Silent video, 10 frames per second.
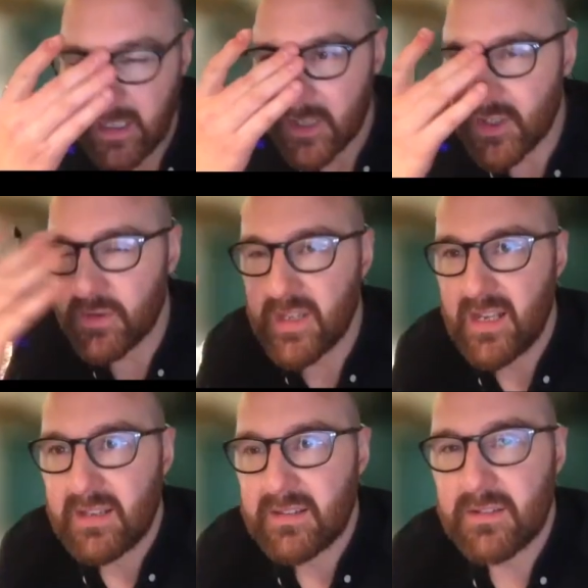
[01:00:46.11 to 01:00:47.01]
So
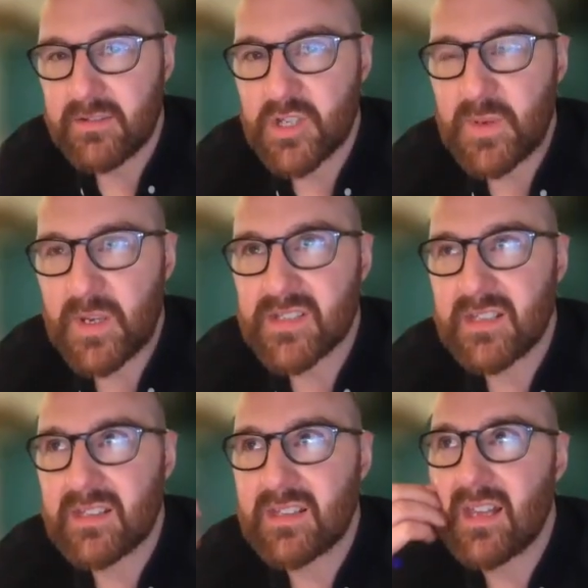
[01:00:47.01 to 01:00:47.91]
just because they,
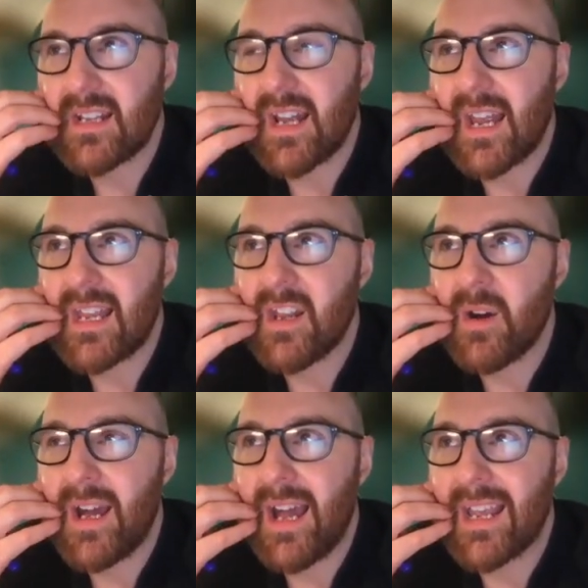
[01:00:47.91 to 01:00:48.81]

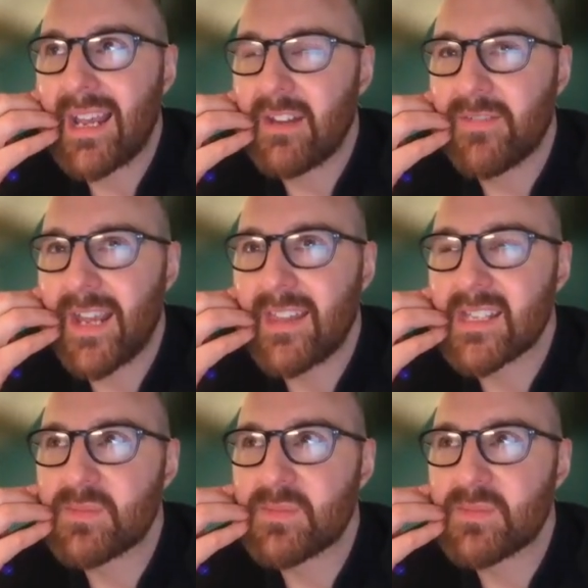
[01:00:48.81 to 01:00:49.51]
I kind of forget this,